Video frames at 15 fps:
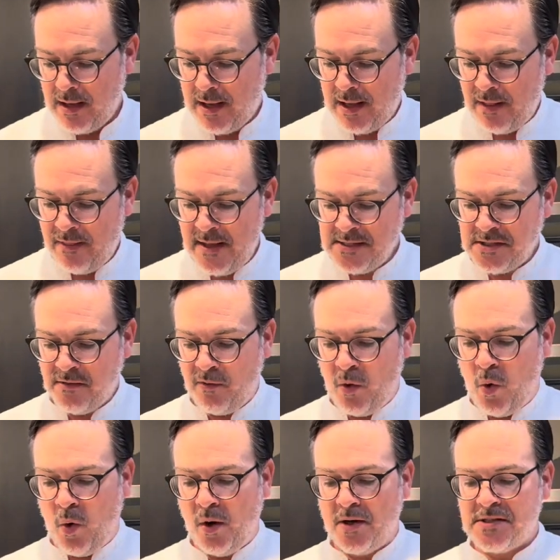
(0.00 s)
And this, of
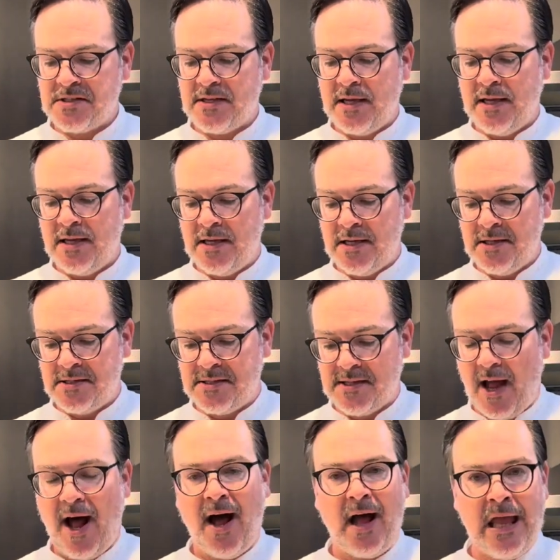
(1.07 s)
course, is
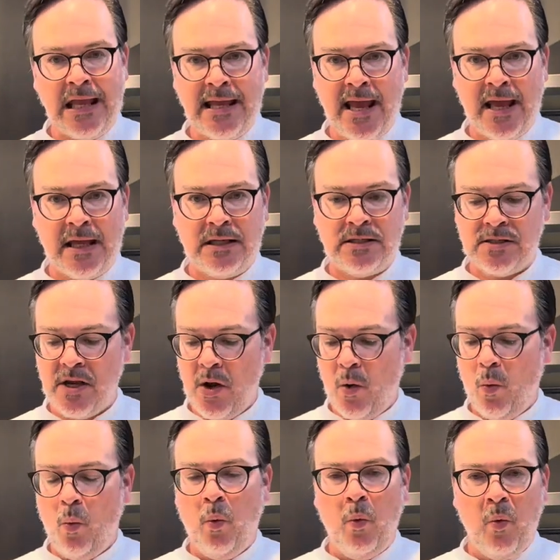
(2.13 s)
high-end
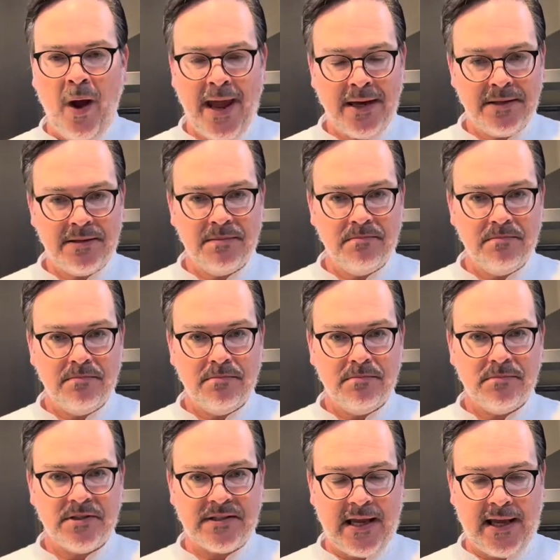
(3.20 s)
wet
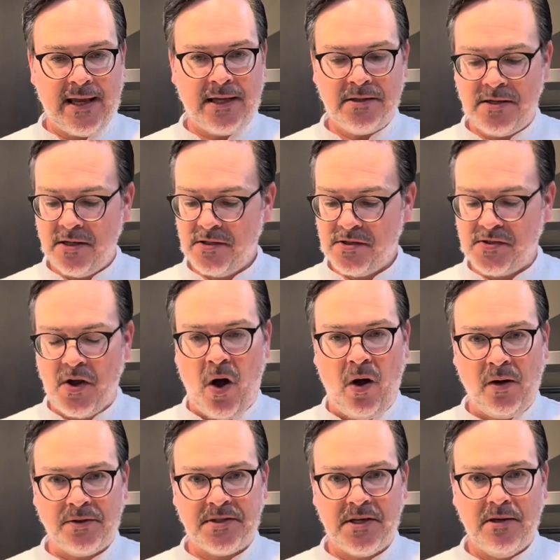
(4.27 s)
sandy
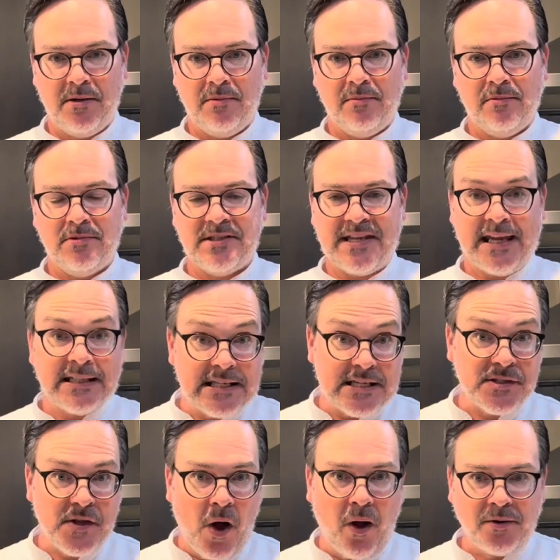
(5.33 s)

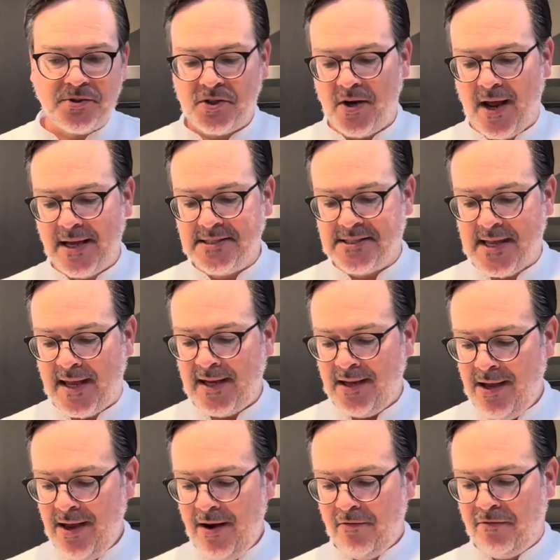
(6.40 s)
salt, should I say,
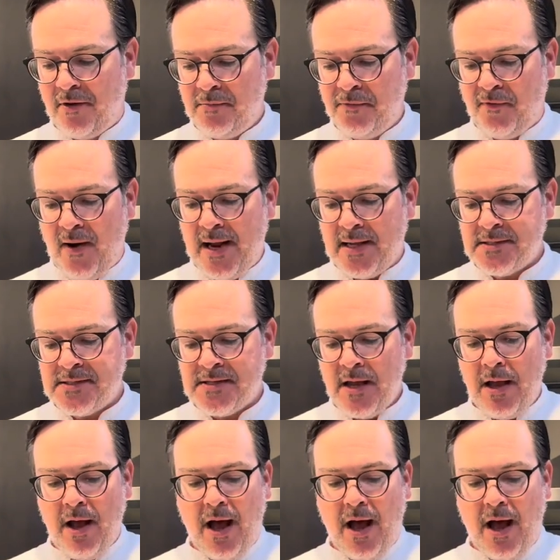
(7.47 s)
from France.